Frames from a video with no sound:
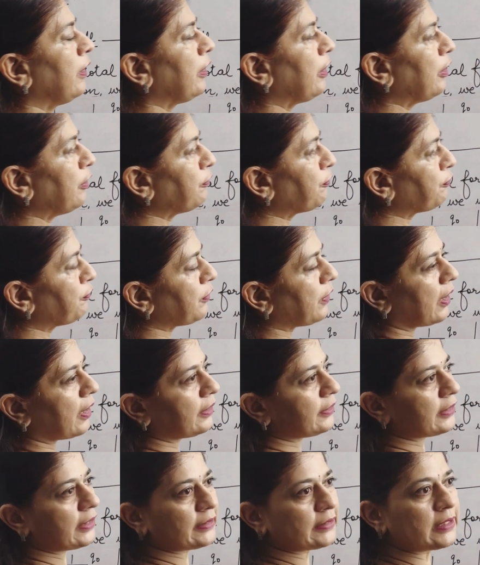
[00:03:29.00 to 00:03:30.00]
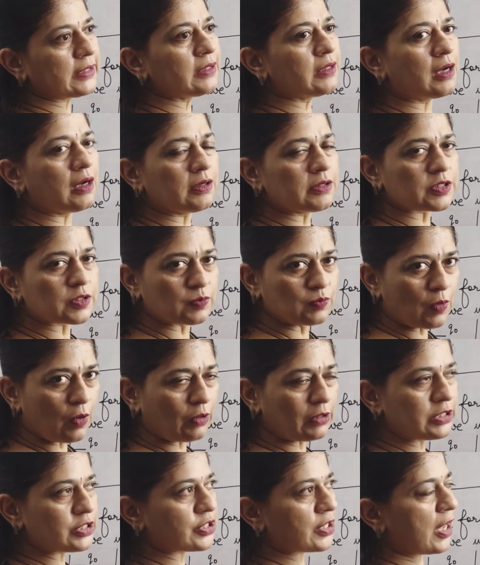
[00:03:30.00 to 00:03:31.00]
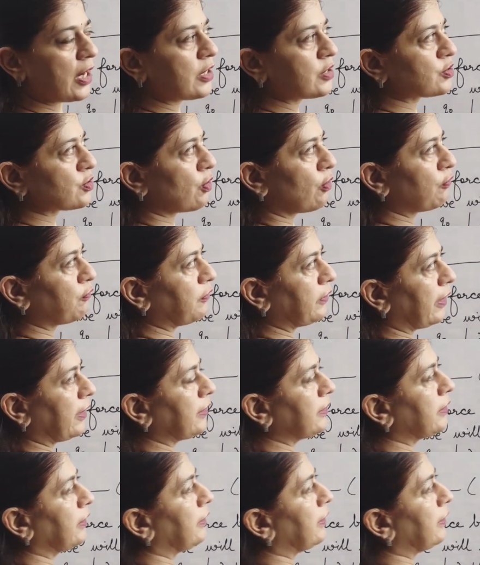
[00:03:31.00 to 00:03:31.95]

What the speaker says: If we are taking a small charge of length